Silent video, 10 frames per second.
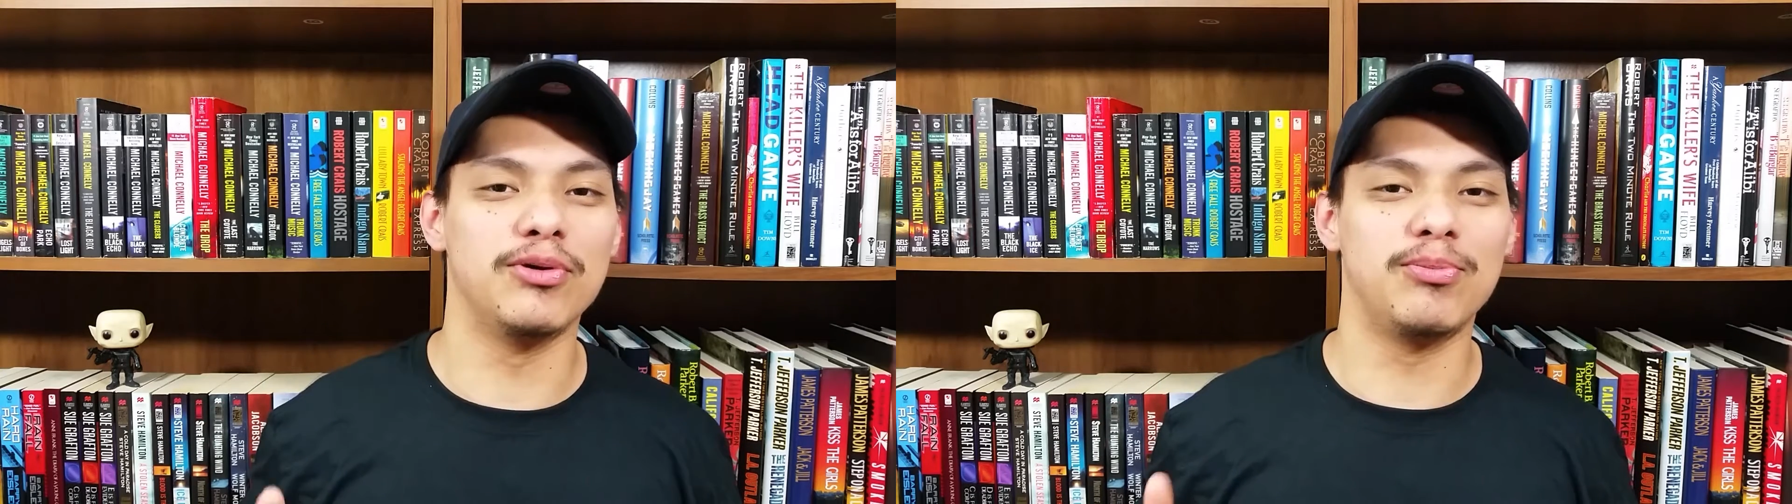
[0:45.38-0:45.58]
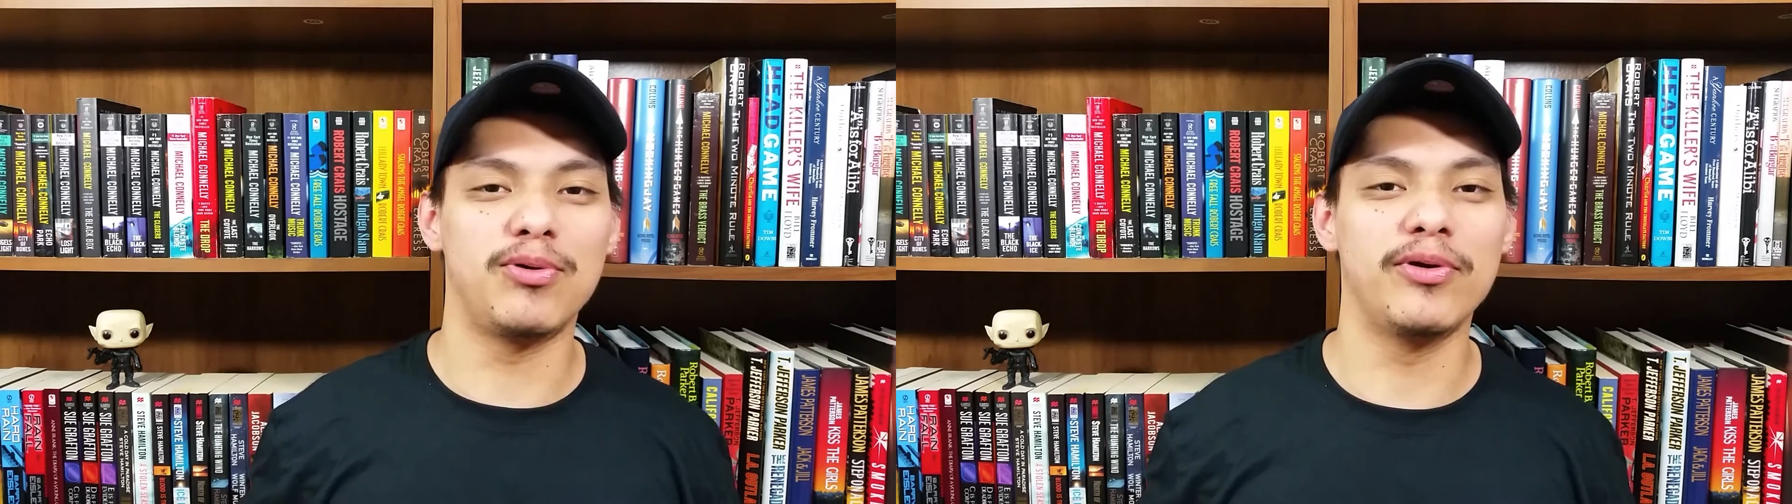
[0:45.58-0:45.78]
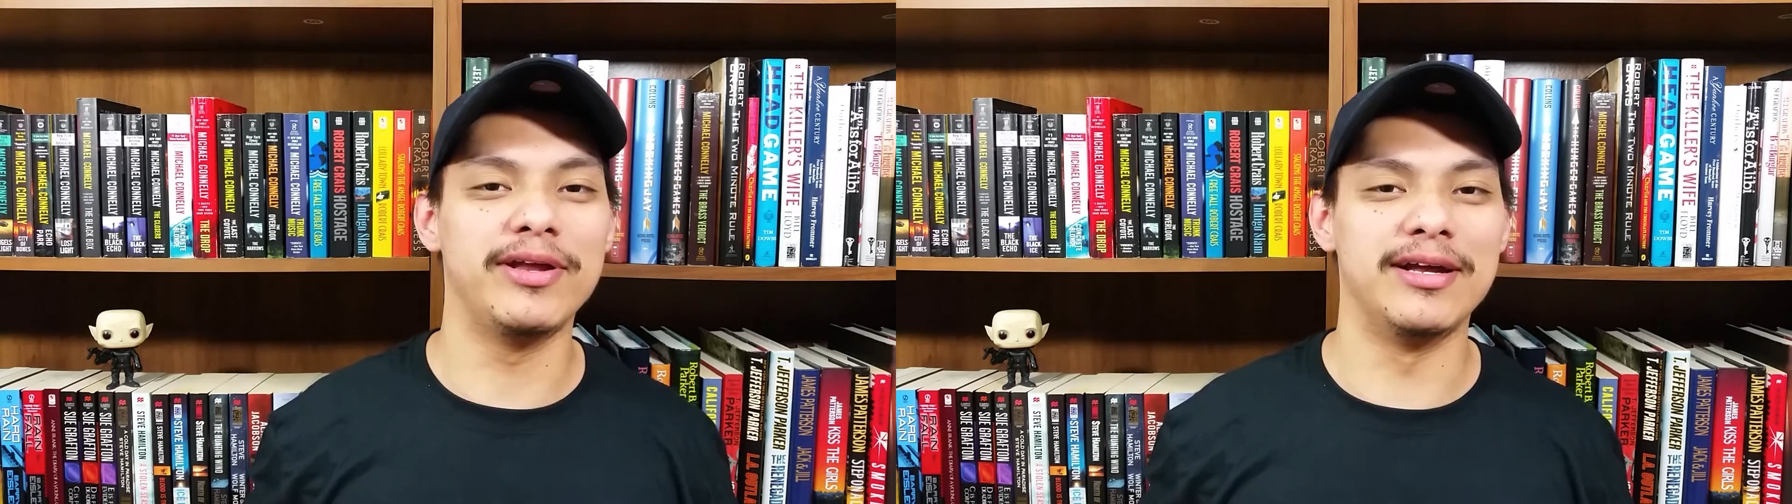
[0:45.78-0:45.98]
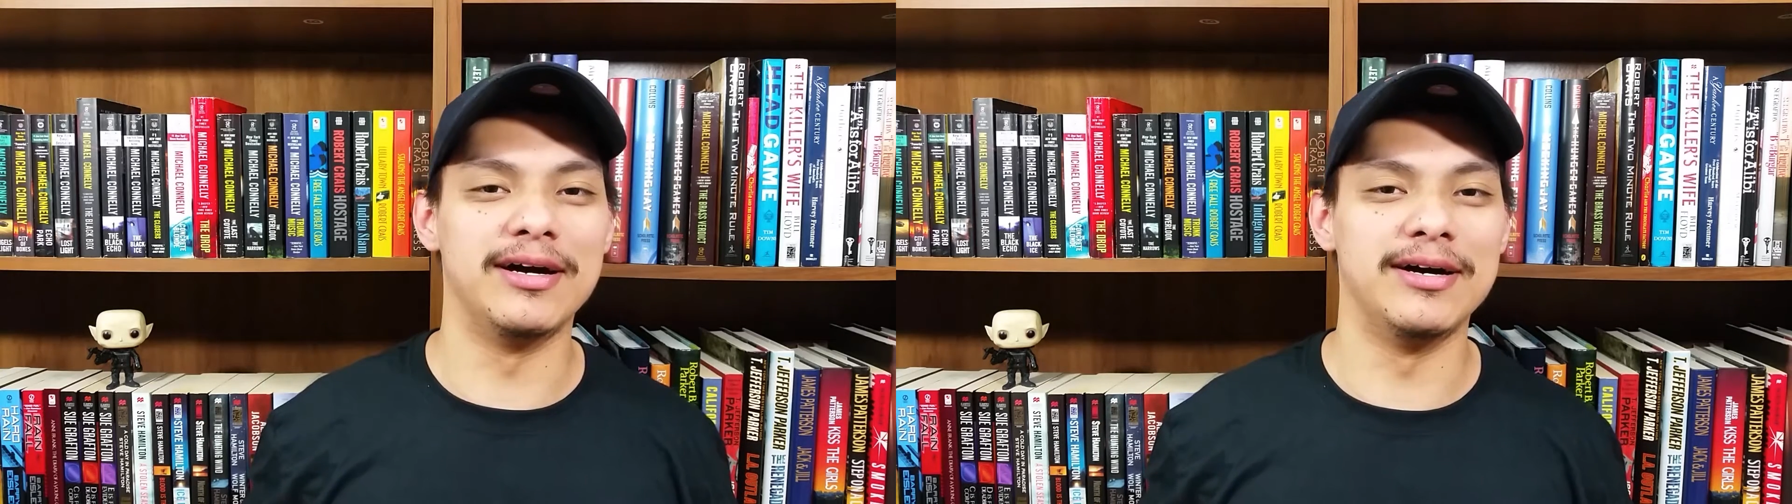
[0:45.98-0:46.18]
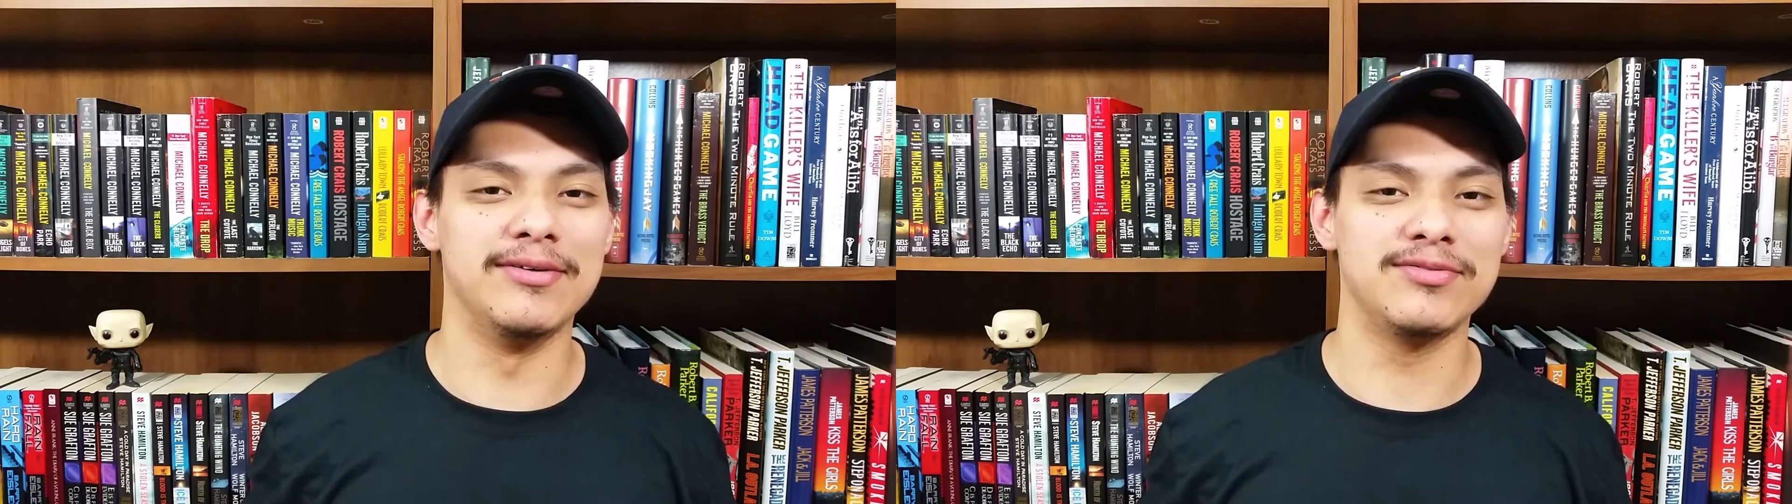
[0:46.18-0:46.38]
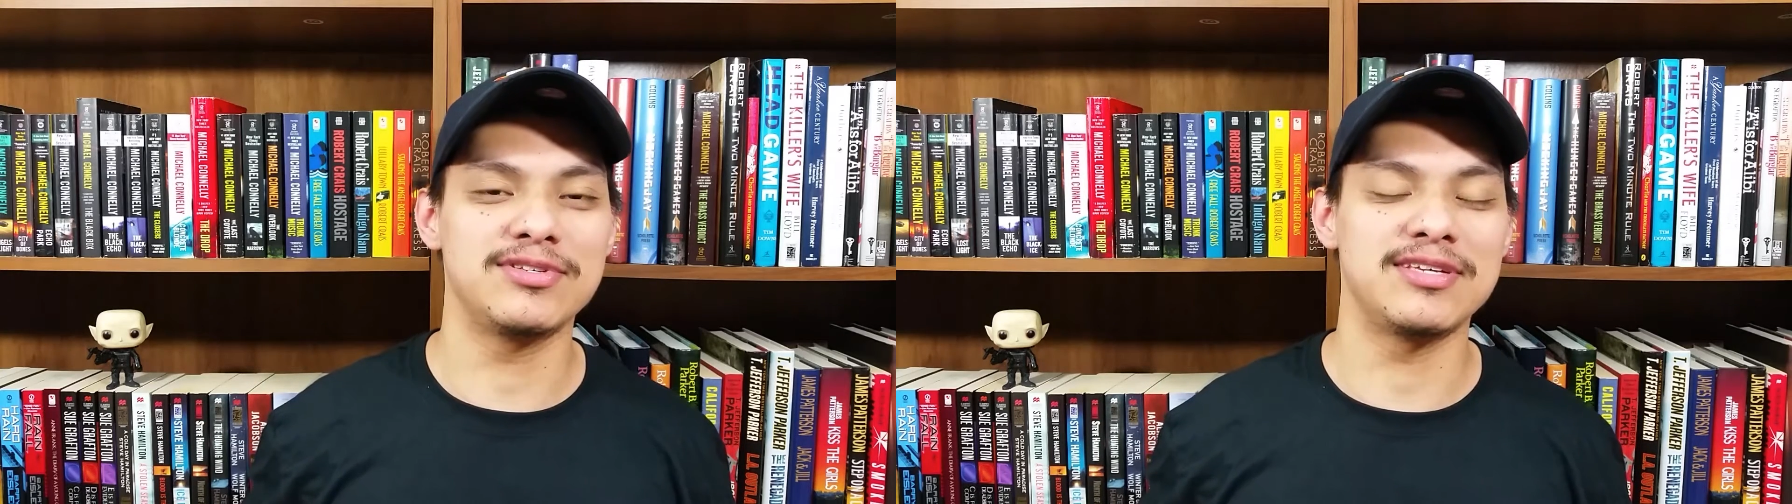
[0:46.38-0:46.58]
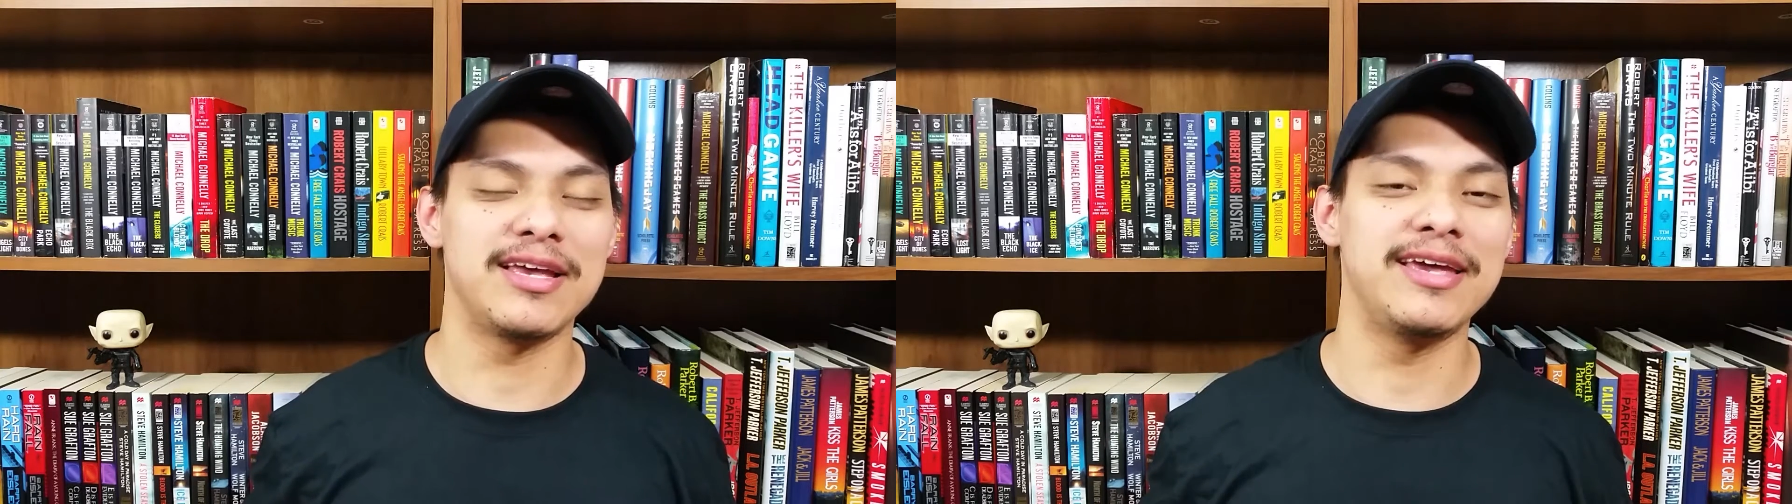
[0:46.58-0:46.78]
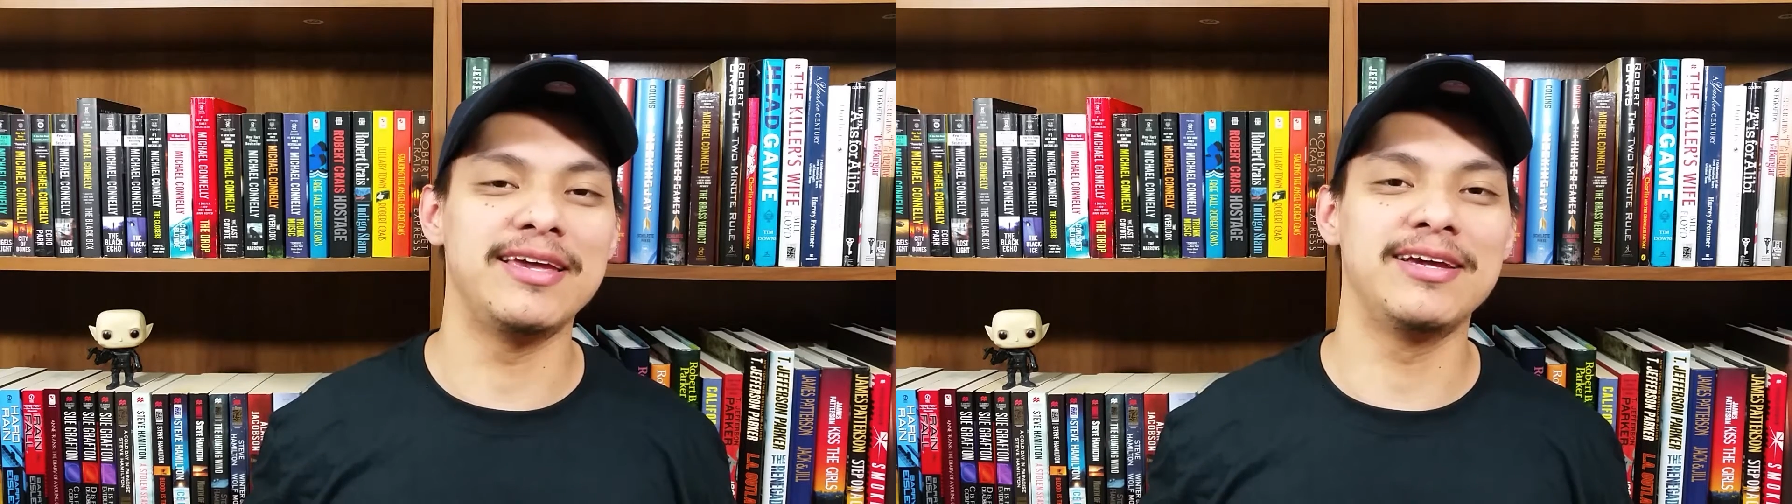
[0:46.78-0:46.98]
the point of
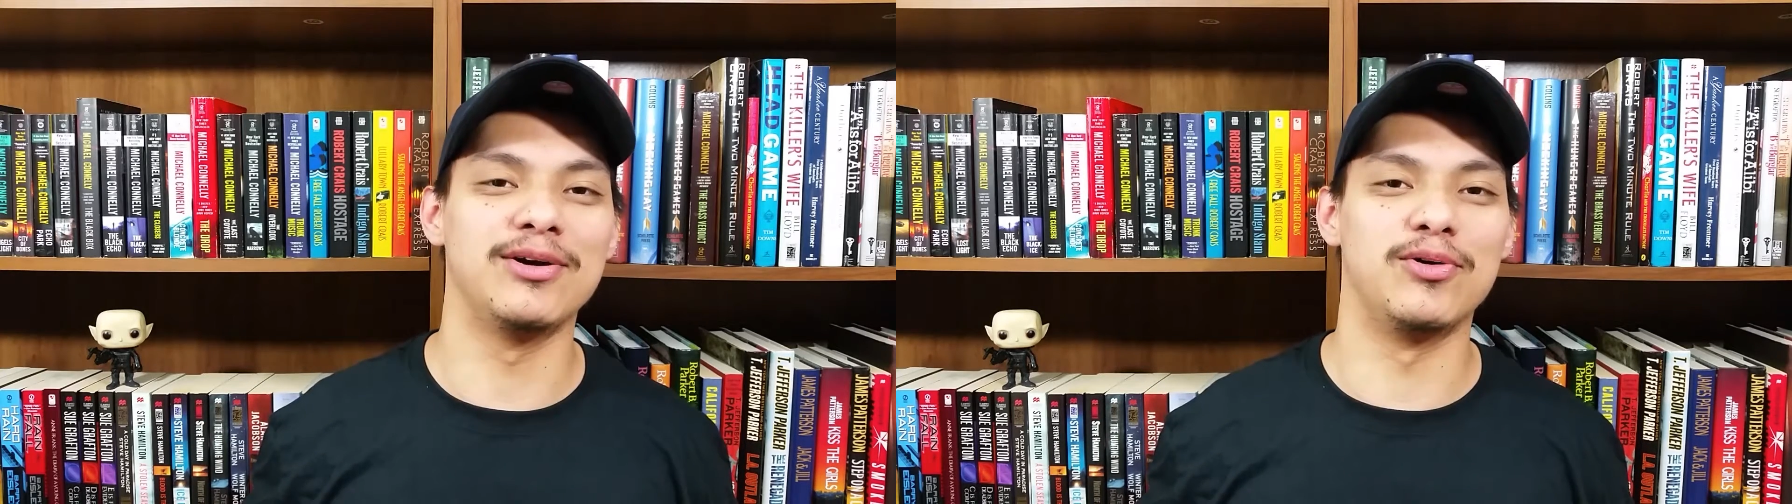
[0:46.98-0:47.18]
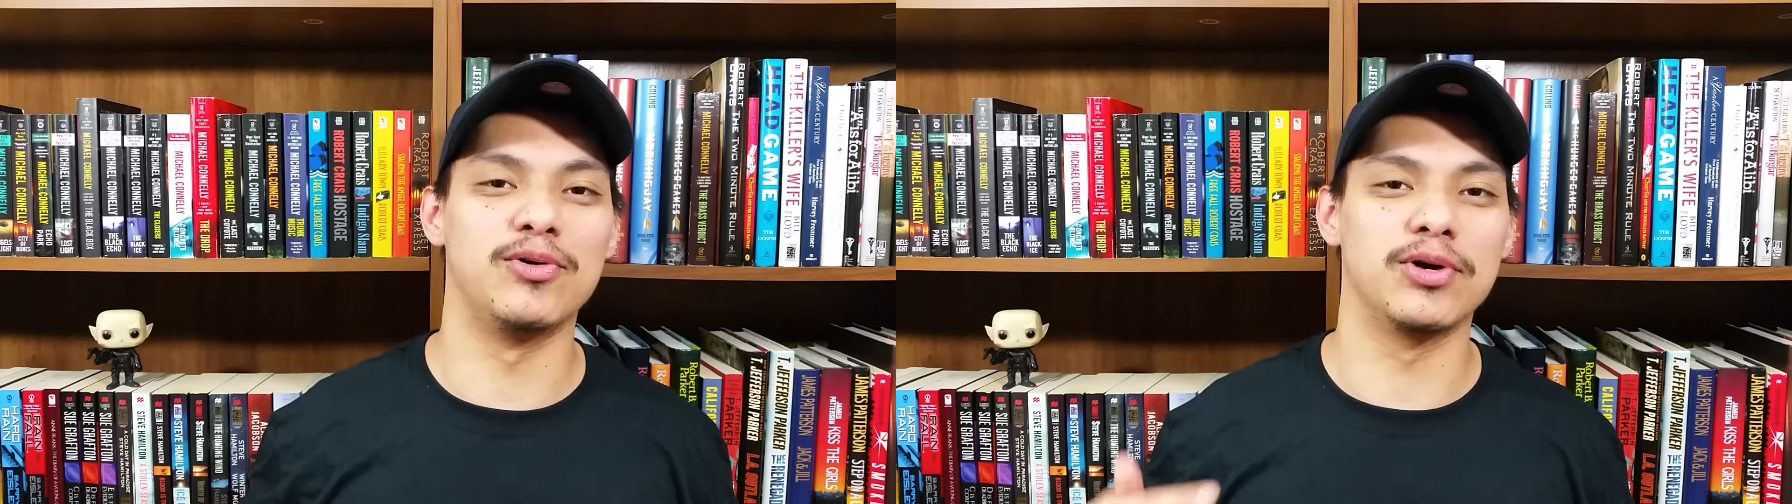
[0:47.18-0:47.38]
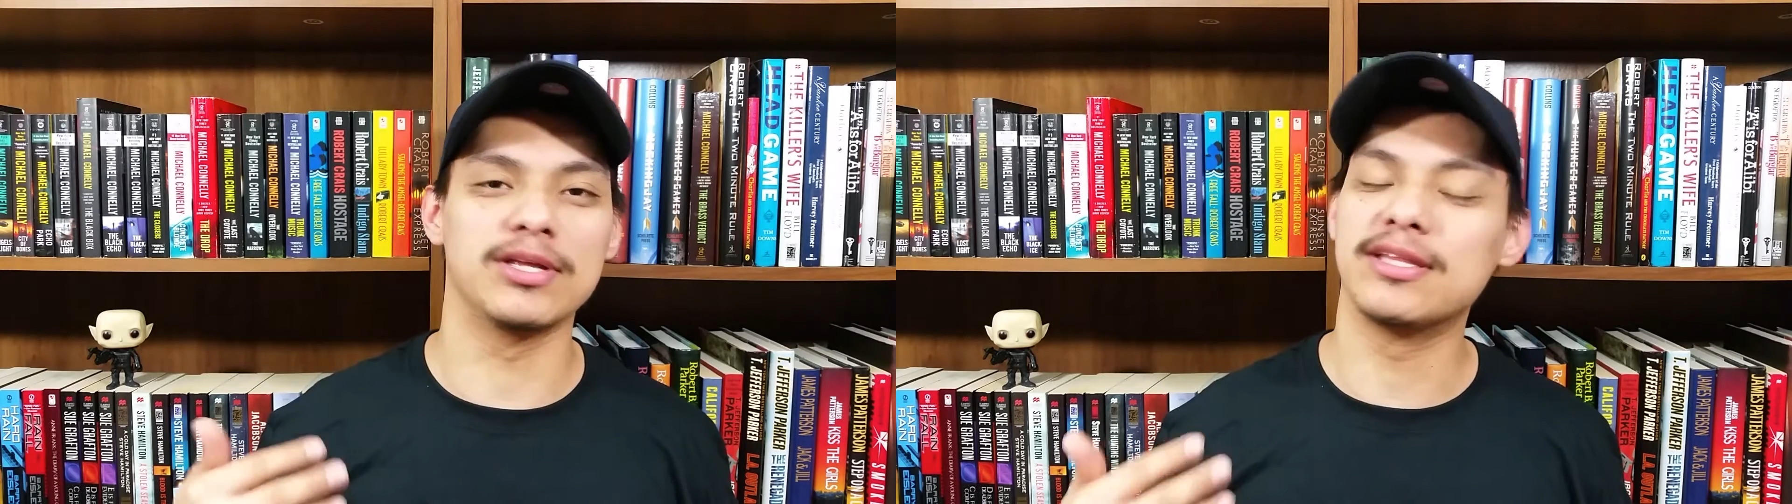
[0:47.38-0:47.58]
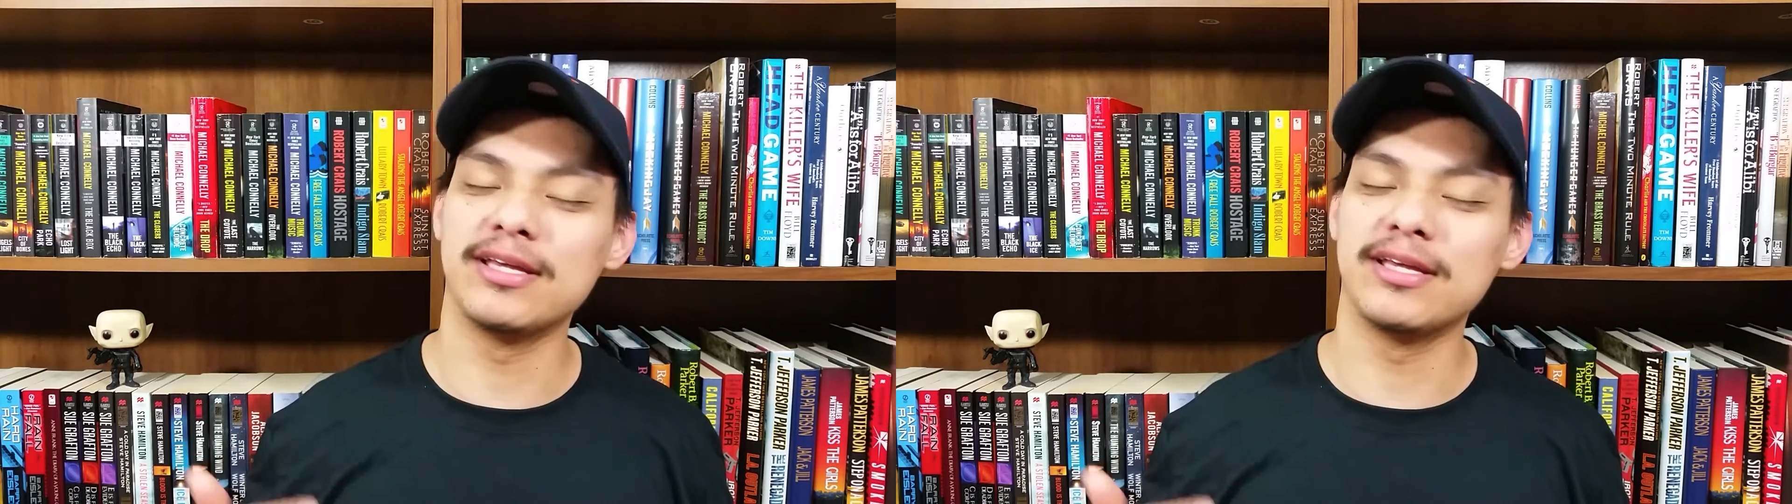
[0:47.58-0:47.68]
saying or